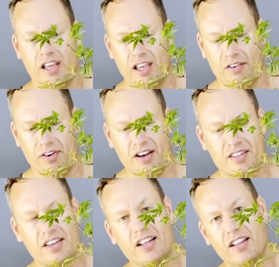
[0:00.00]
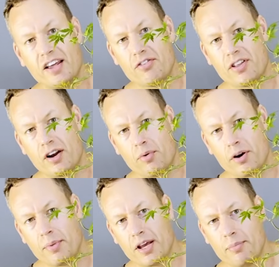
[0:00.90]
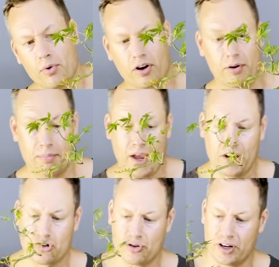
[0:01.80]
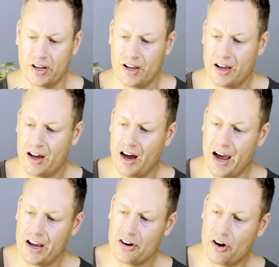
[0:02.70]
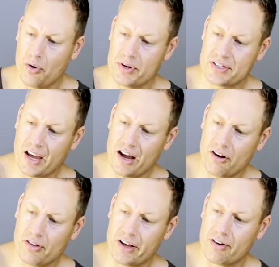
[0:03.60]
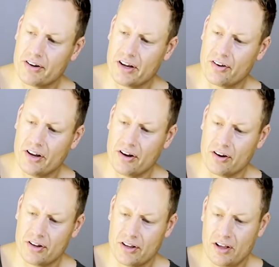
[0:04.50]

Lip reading: if I decide later that I want to make a more compact tree, I could always air layer it down here.